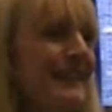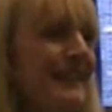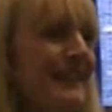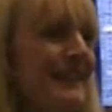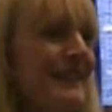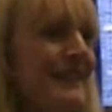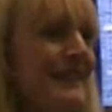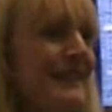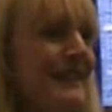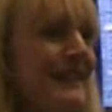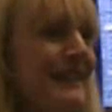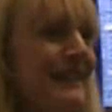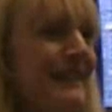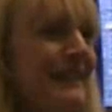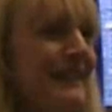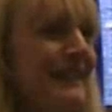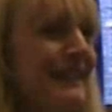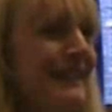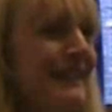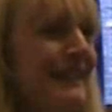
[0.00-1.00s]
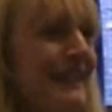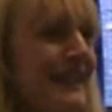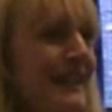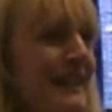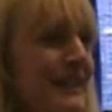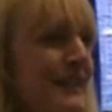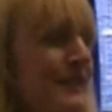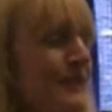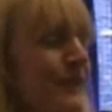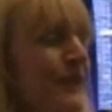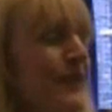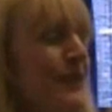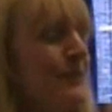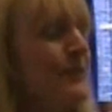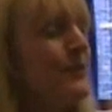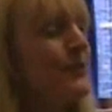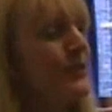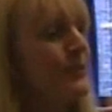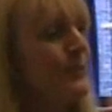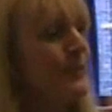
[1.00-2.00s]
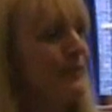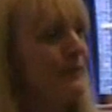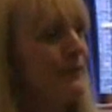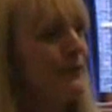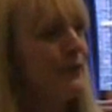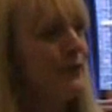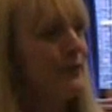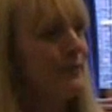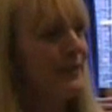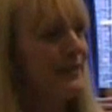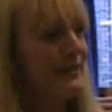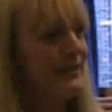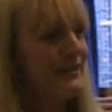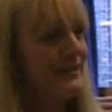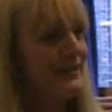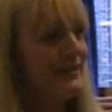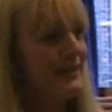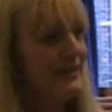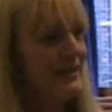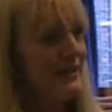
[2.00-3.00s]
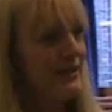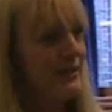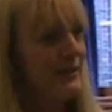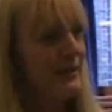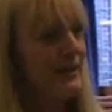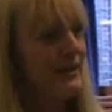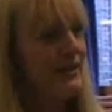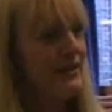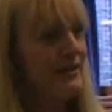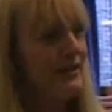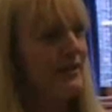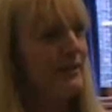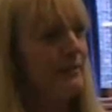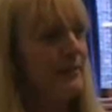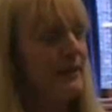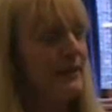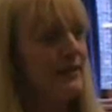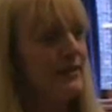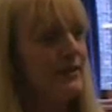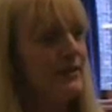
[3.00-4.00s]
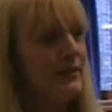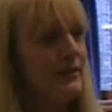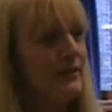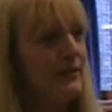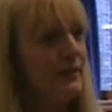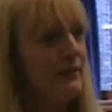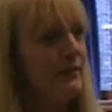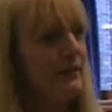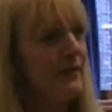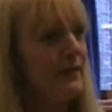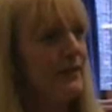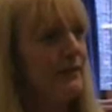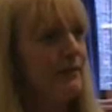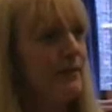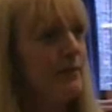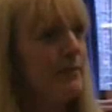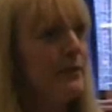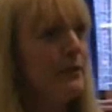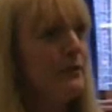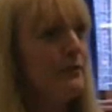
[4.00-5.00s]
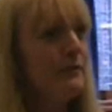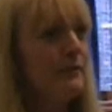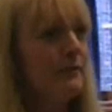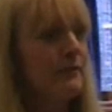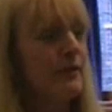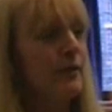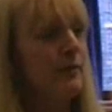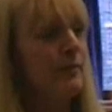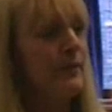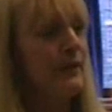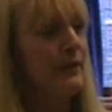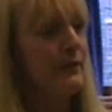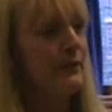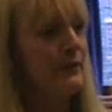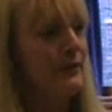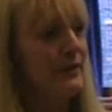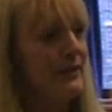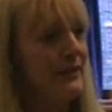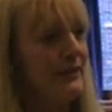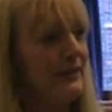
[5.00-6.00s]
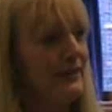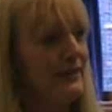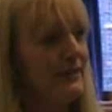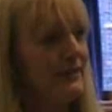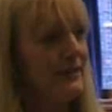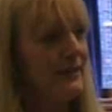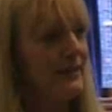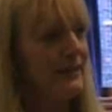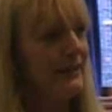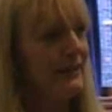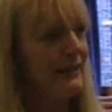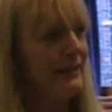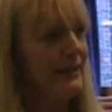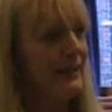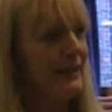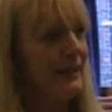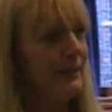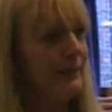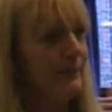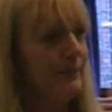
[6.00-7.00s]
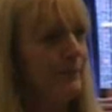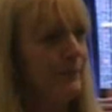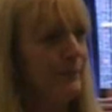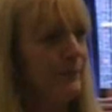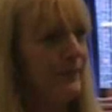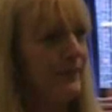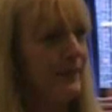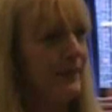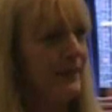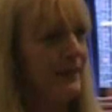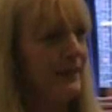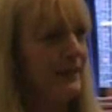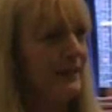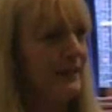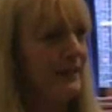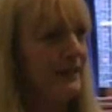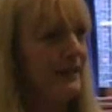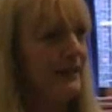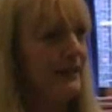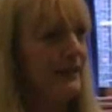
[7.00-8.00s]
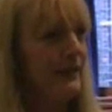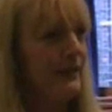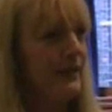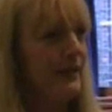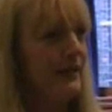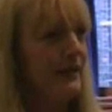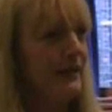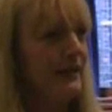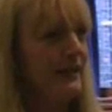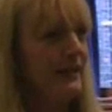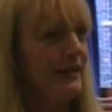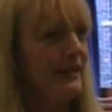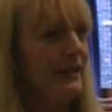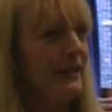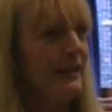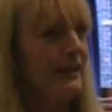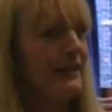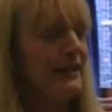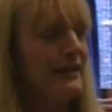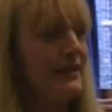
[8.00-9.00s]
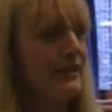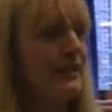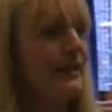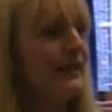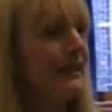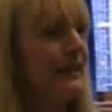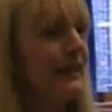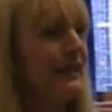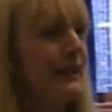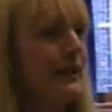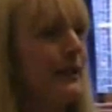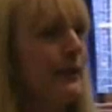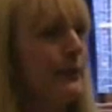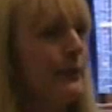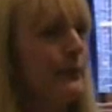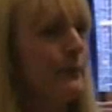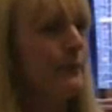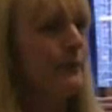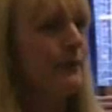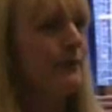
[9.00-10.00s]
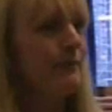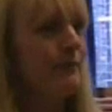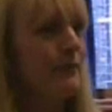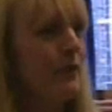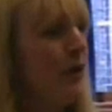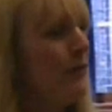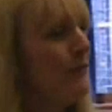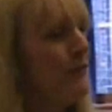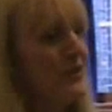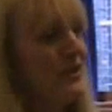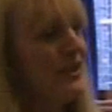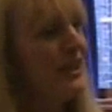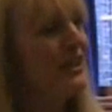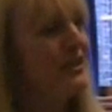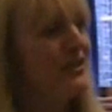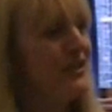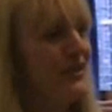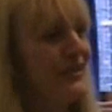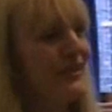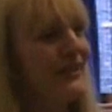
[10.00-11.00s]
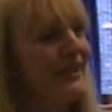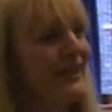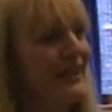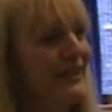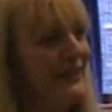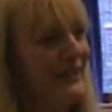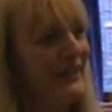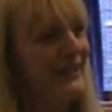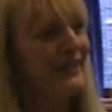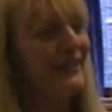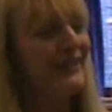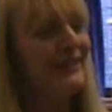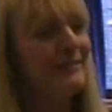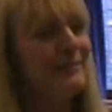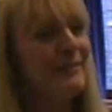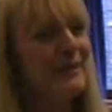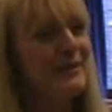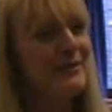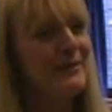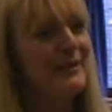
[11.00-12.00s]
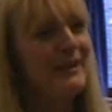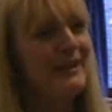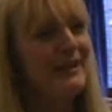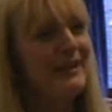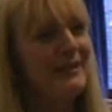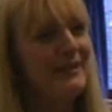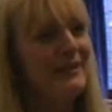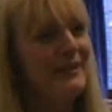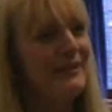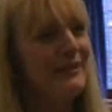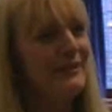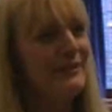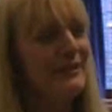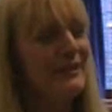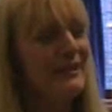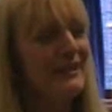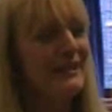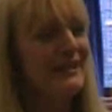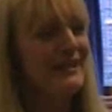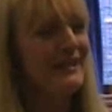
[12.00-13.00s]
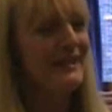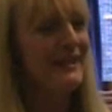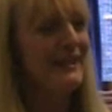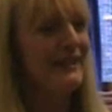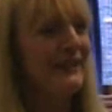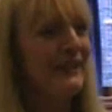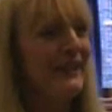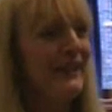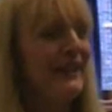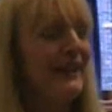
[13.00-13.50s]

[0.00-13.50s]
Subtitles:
it is very much a performance situation, because you're very removed from the audience, and you know, there's certainly no conversation going on between you and your audience. So,